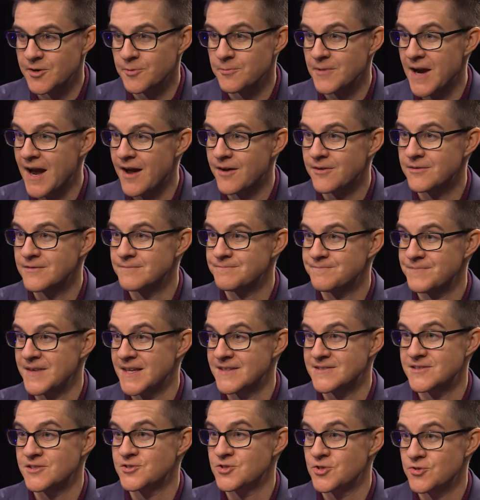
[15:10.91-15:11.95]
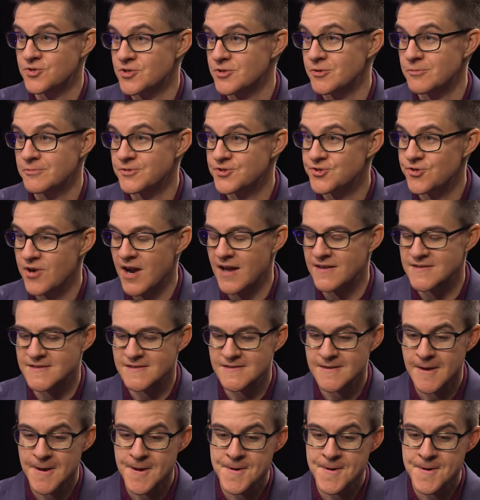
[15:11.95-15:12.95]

around institutional redress,